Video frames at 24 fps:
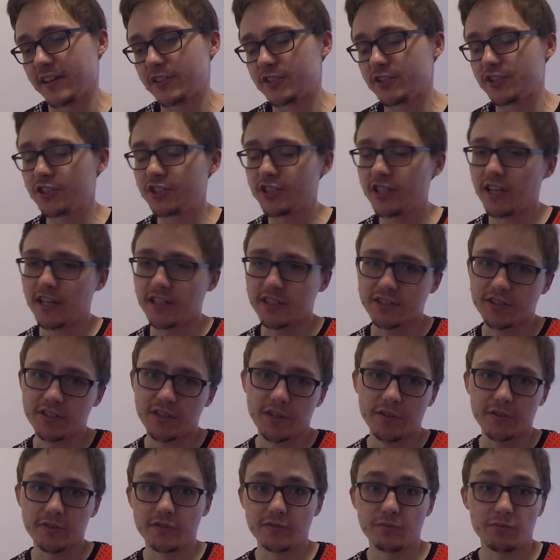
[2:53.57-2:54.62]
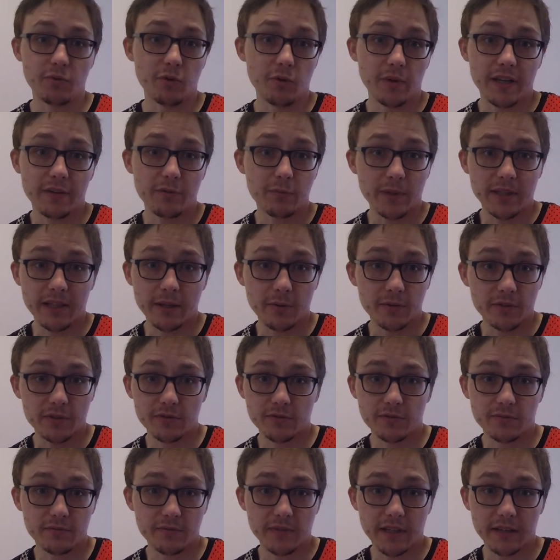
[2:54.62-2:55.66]
just those, well, even when
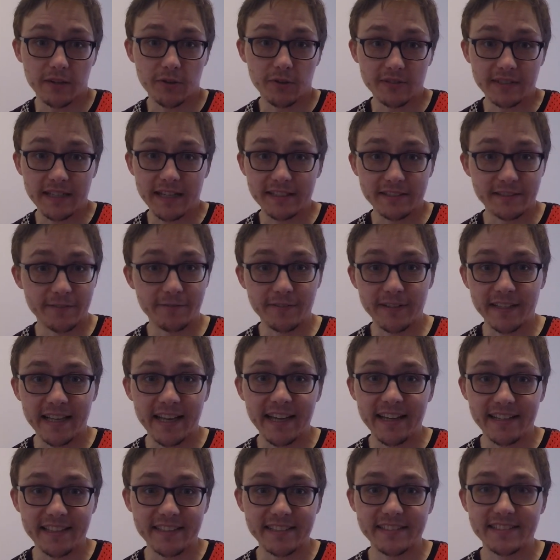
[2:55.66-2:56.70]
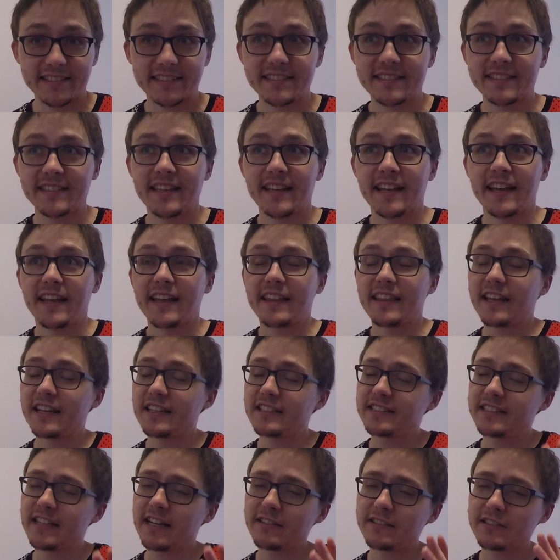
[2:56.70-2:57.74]
they got down to V8s, they
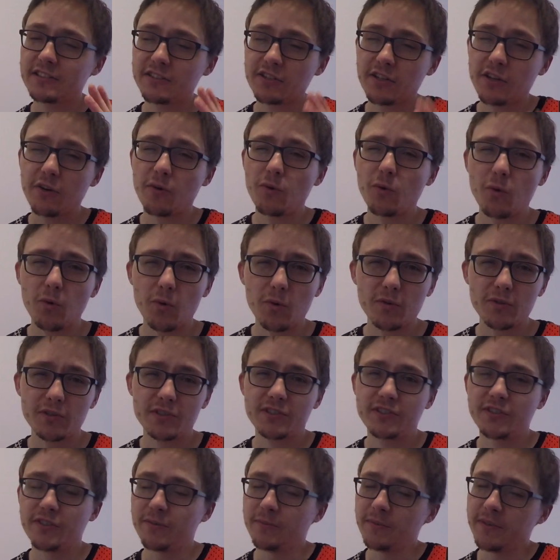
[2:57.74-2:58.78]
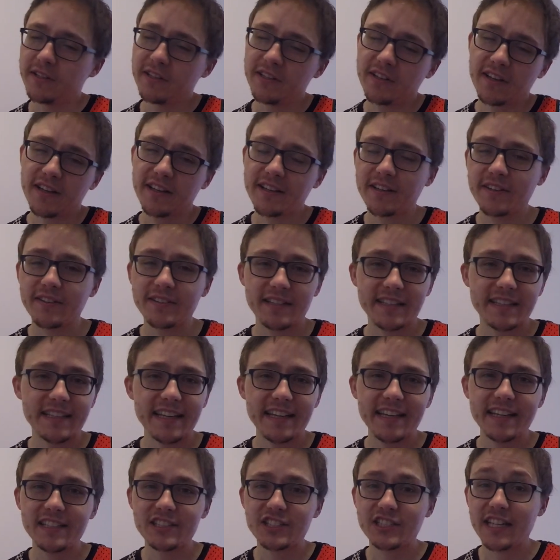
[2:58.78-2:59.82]
sounded awesome, and like the
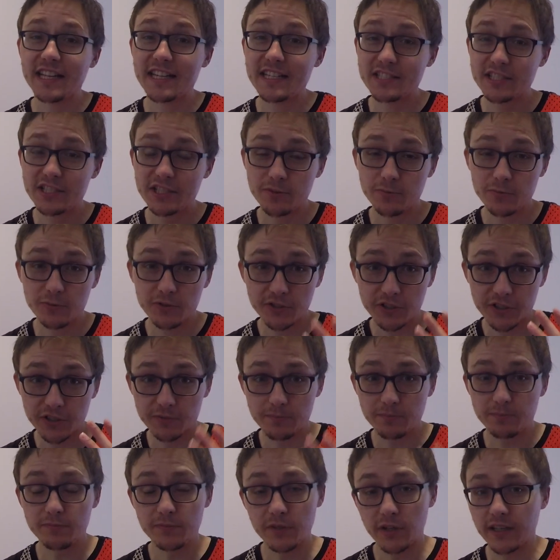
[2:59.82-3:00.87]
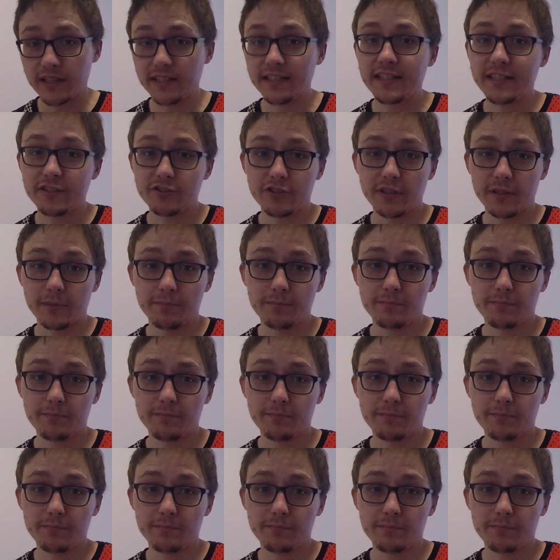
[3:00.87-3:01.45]
gear changes would just like literally